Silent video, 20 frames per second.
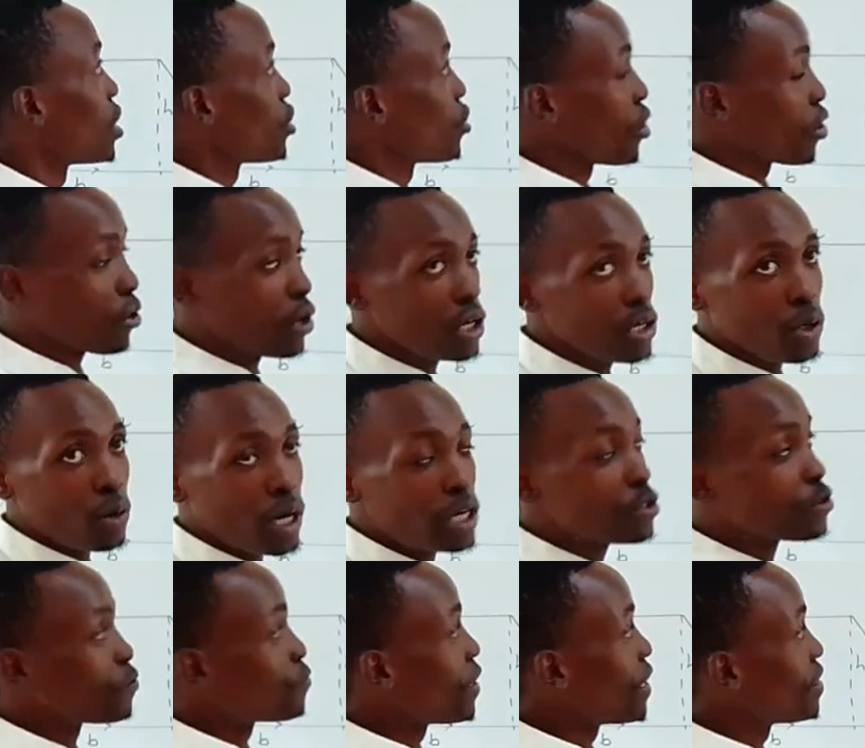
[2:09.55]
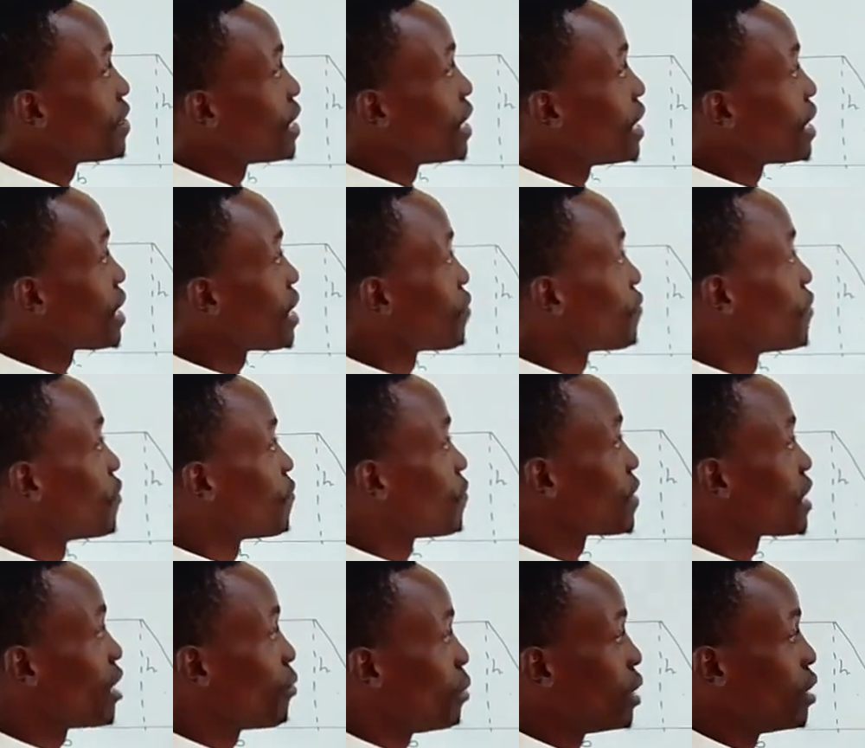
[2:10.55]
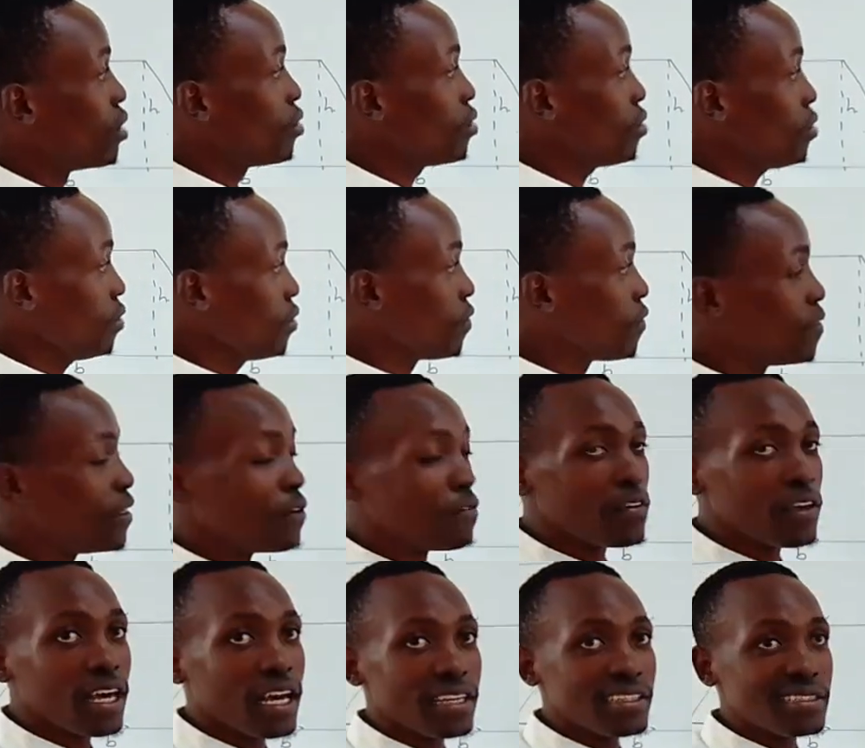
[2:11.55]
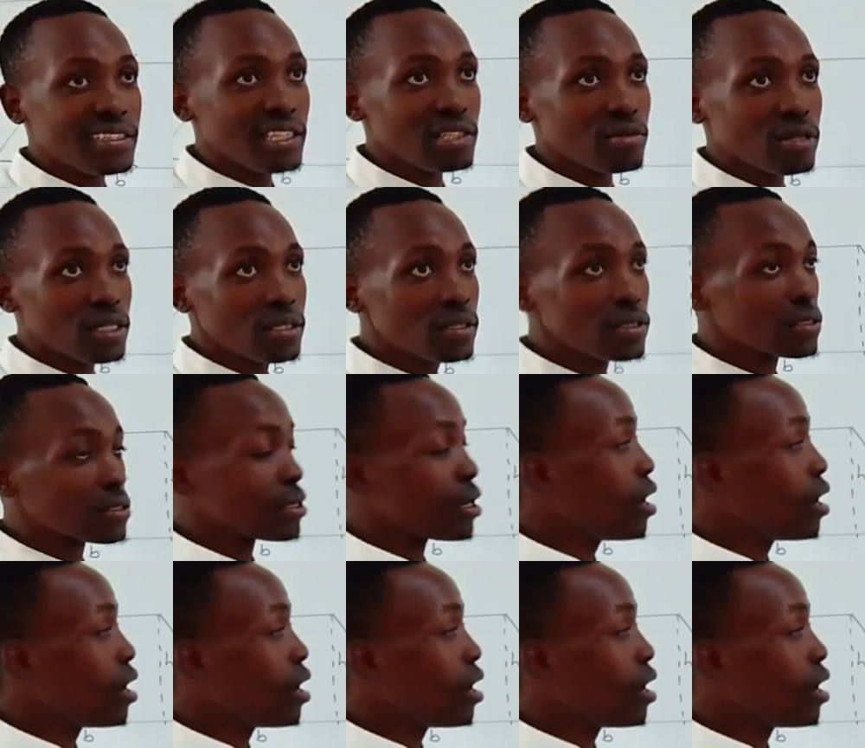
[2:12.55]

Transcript: We want to find the area of the figure below. The figure is this one.